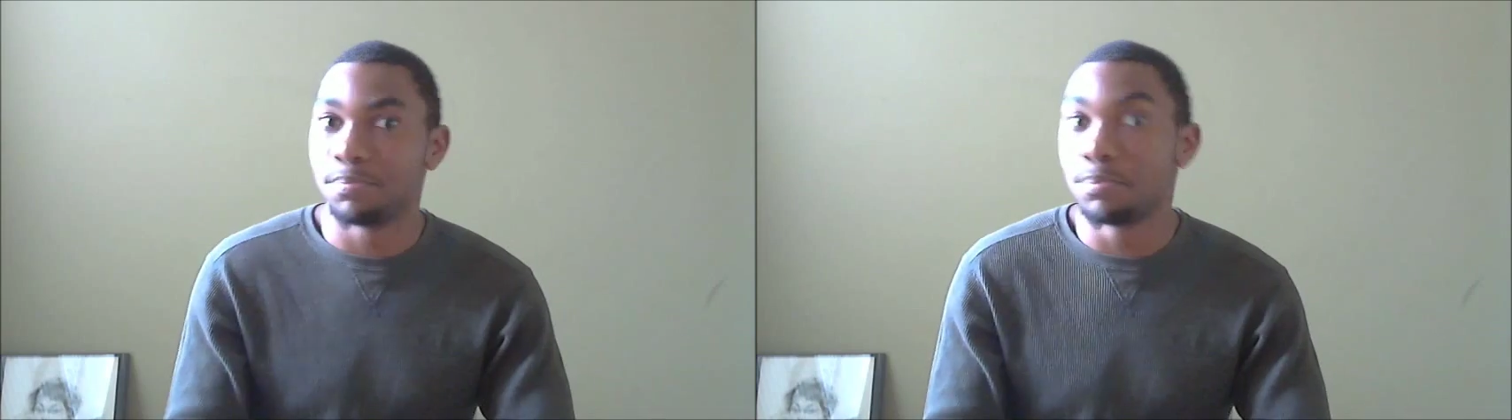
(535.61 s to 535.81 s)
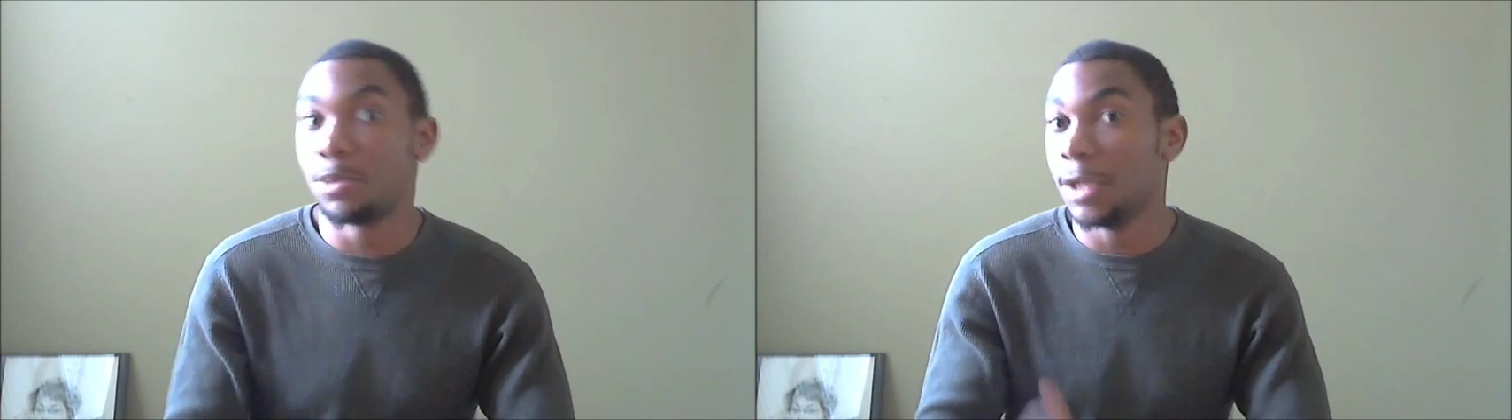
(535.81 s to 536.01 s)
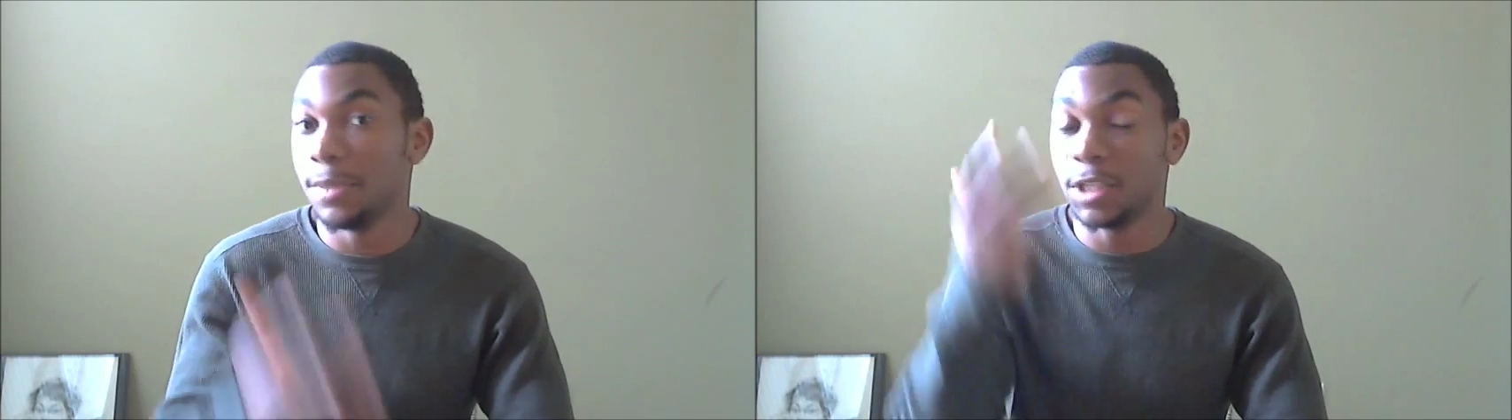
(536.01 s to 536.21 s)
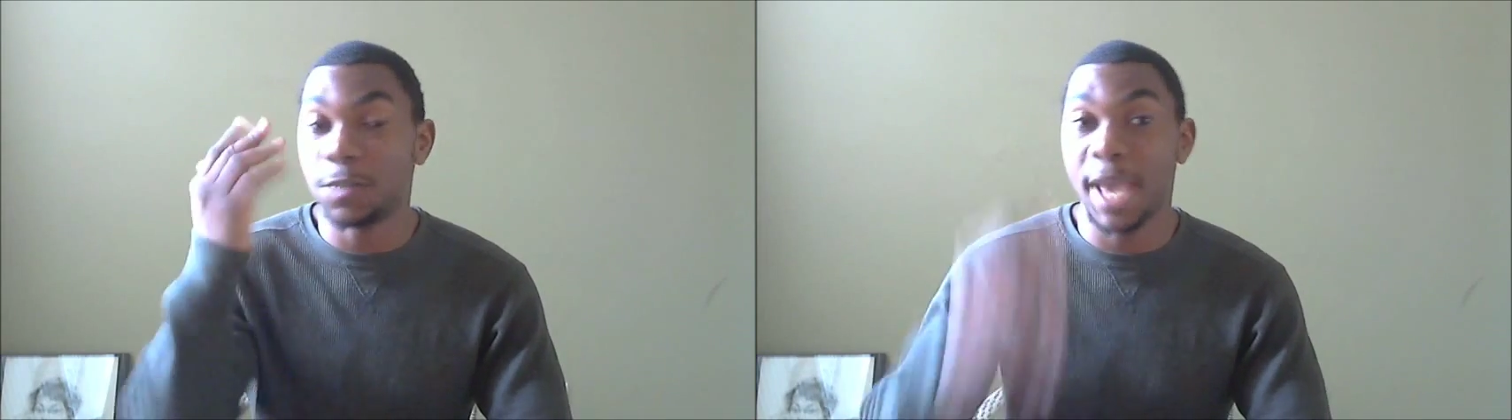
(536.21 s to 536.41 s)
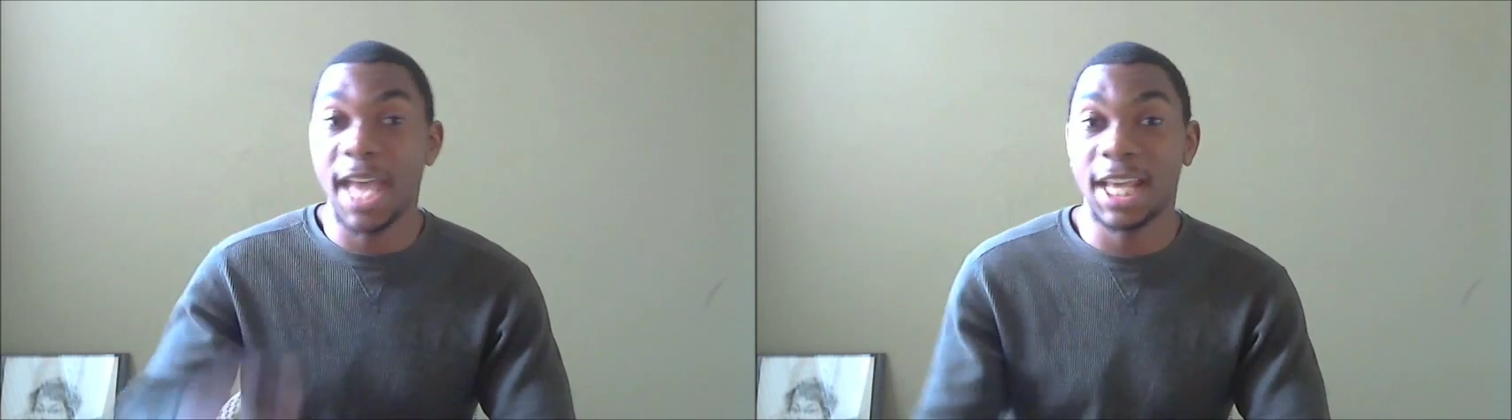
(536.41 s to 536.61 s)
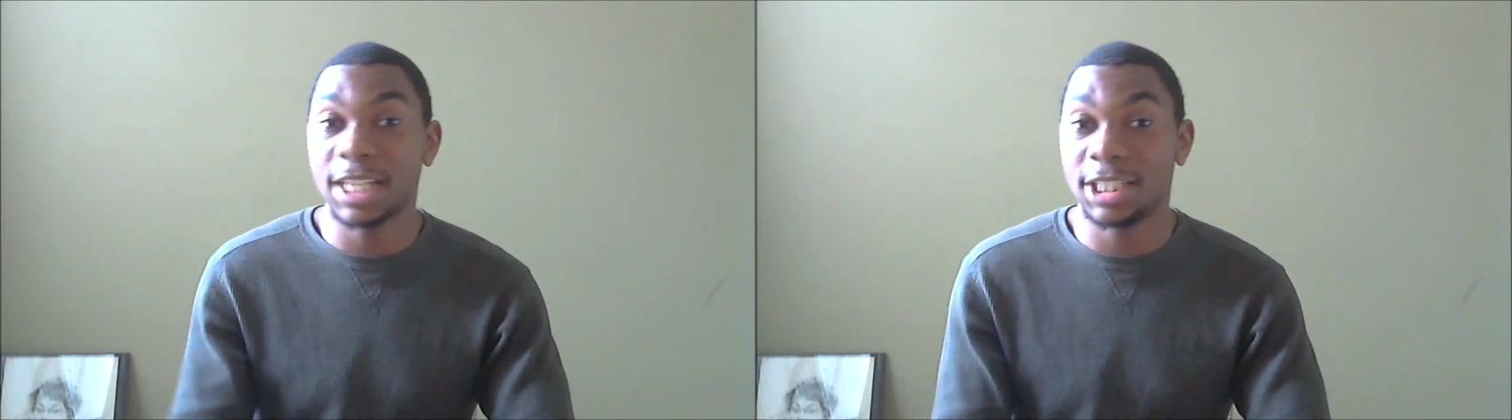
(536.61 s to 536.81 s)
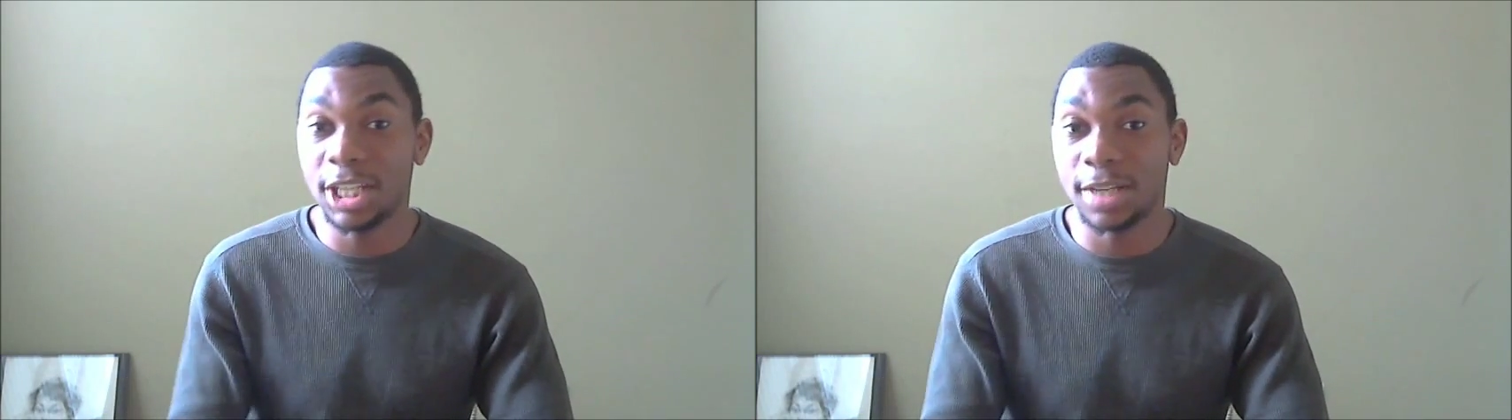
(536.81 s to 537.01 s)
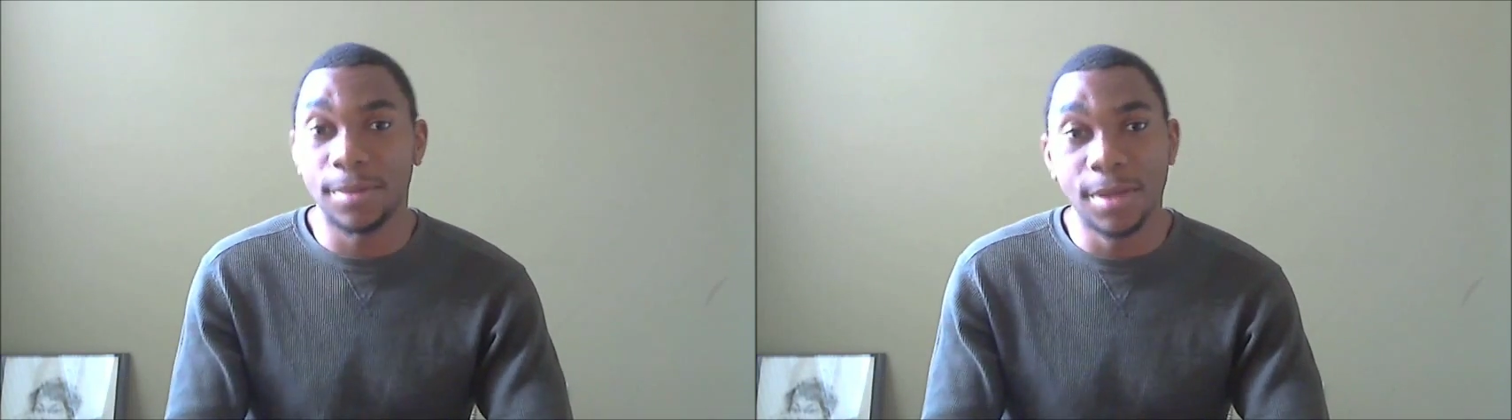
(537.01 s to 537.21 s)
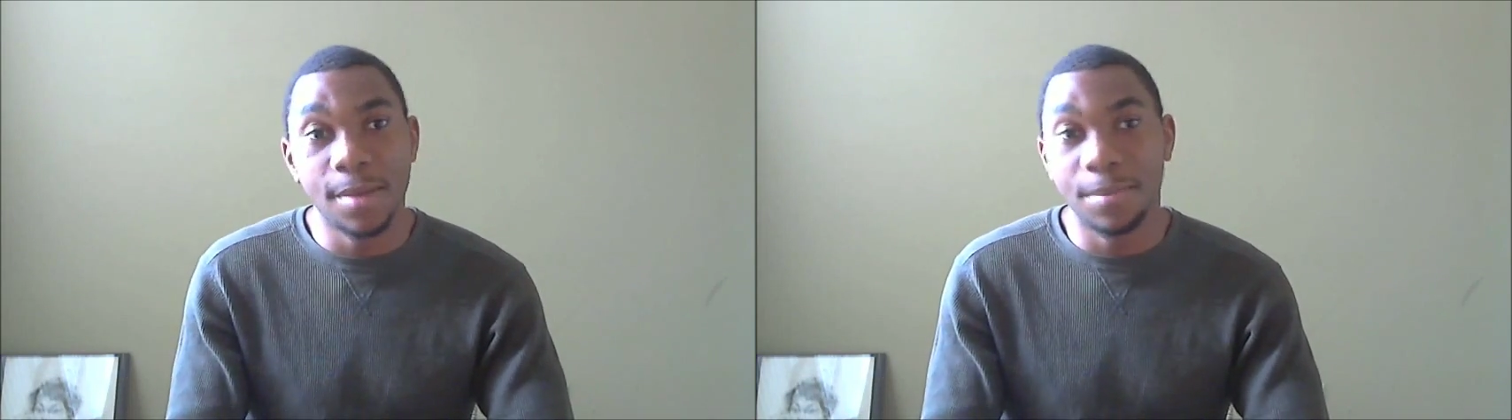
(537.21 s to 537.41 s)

pretty much badass shit.